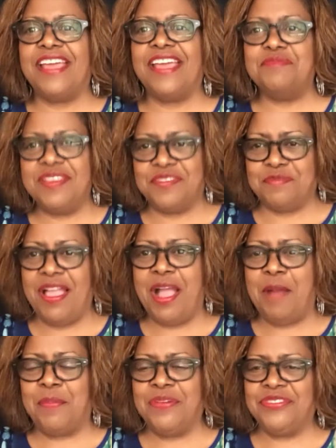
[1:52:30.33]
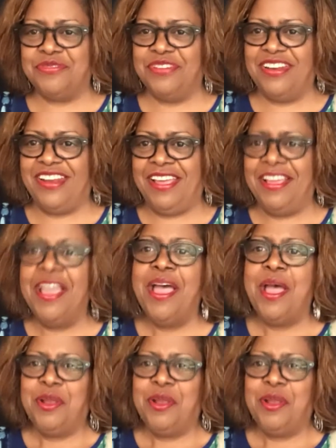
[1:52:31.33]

and miss my opportunity